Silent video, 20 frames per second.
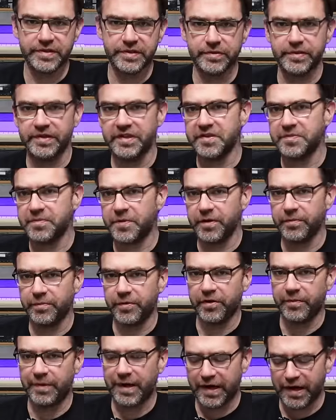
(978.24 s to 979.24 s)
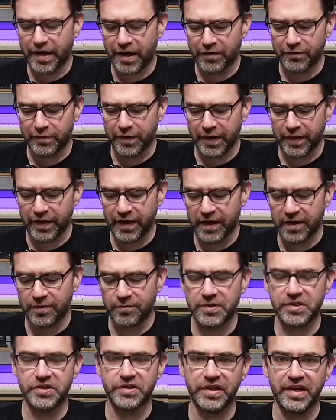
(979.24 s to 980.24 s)
So at this point we're about halfway there.
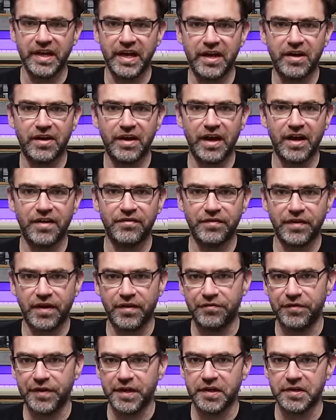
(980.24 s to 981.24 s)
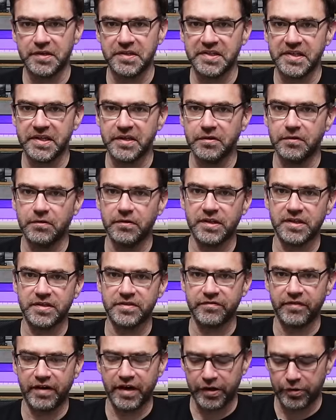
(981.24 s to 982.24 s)
We should now have a video signal that's
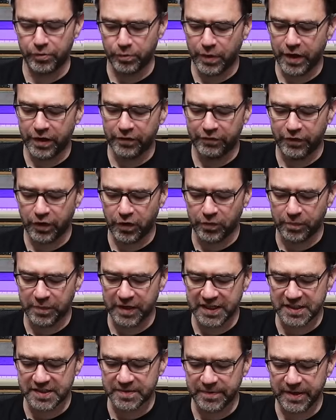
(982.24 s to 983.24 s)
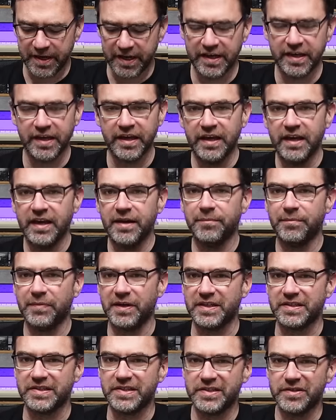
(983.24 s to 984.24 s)
around 1 volt peak to peak, but
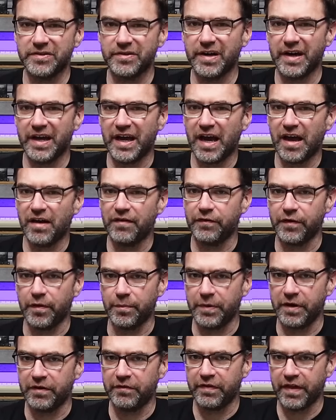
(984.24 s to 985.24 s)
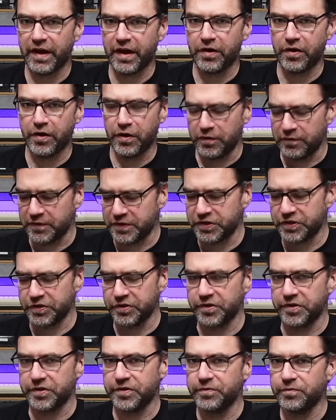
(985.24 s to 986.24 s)
it's still going to have a bit of that
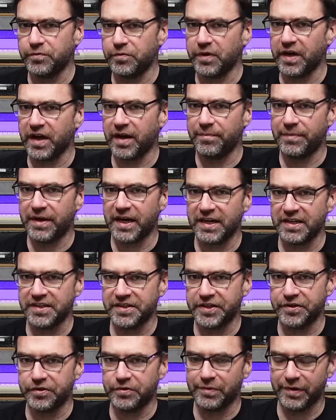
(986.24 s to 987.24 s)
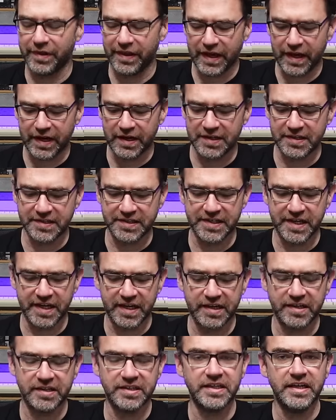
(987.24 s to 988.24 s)
overshoot. We'll come back and deal with that in a
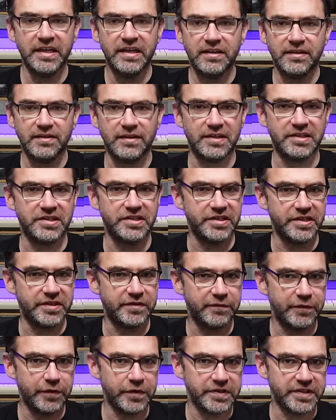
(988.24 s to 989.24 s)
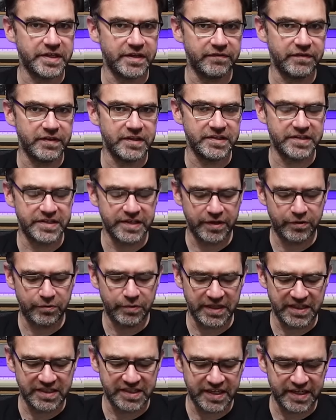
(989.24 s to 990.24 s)
second. Let's just first give this a
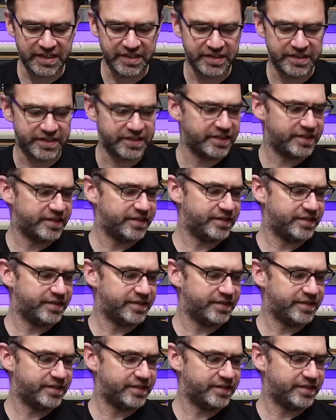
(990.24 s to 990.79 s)
quick test.